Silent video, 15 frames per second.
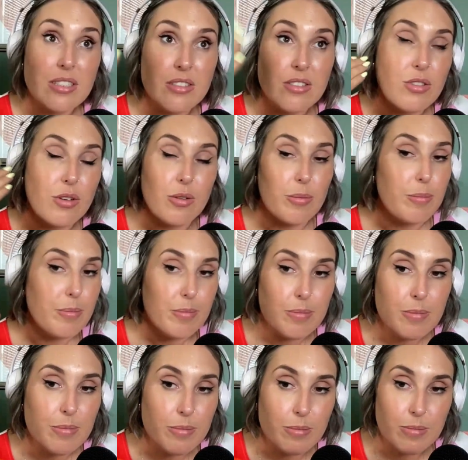So
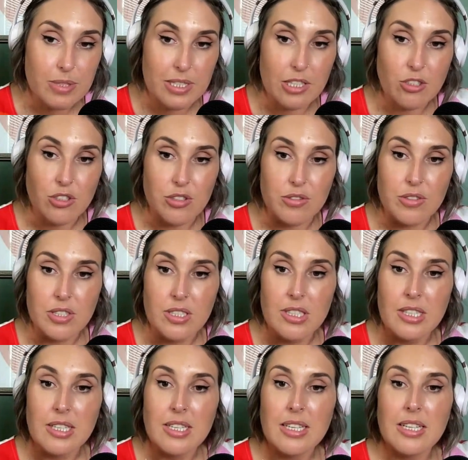stay tuned.
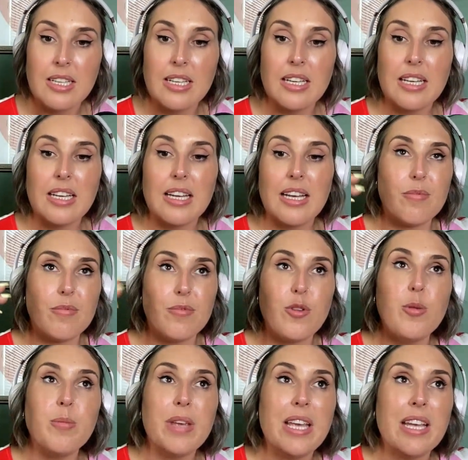For
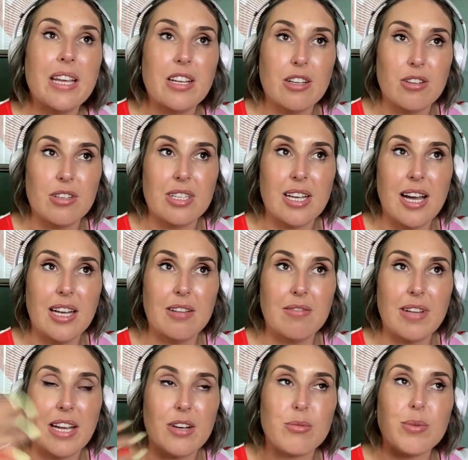me, it looked kind of
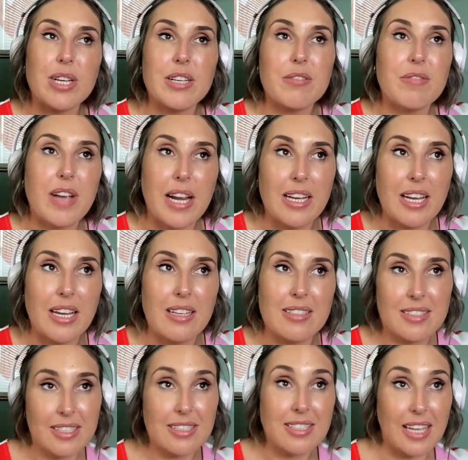like redefining
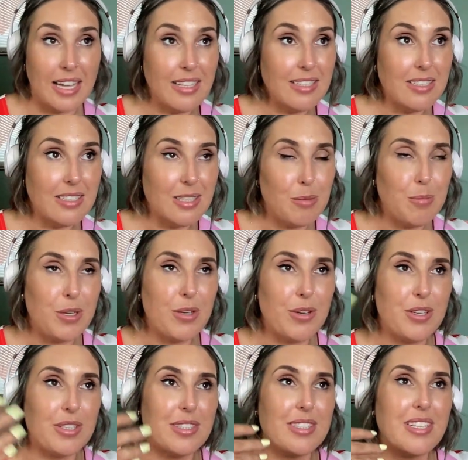success,
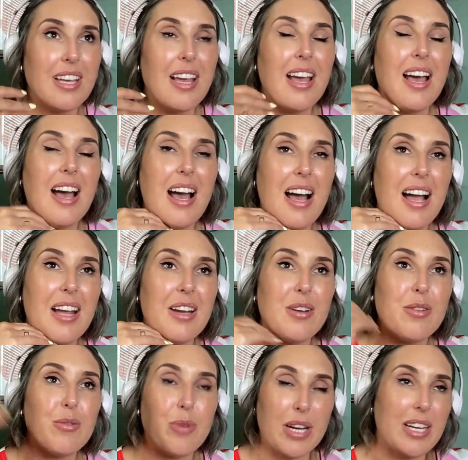because I
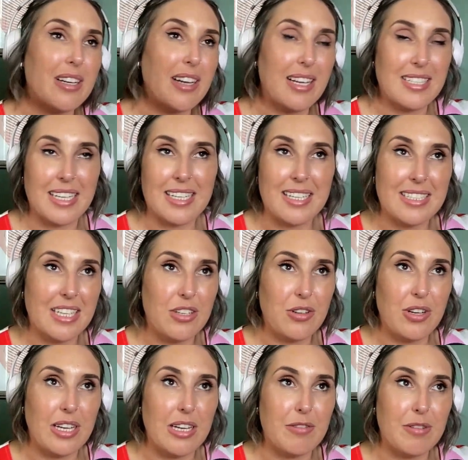recognized, like I said
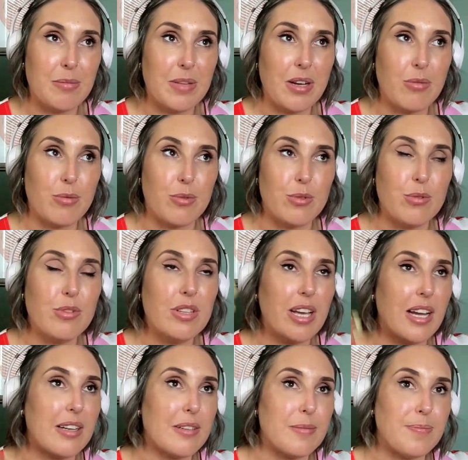earlier from that rule,
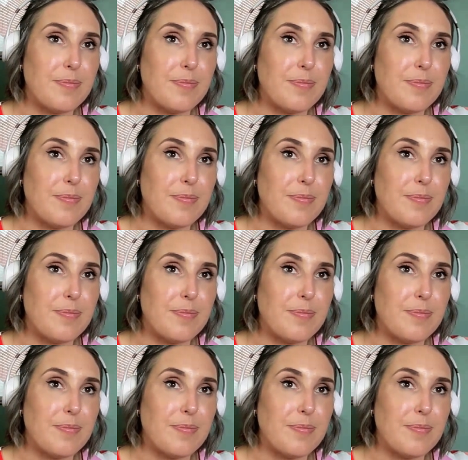that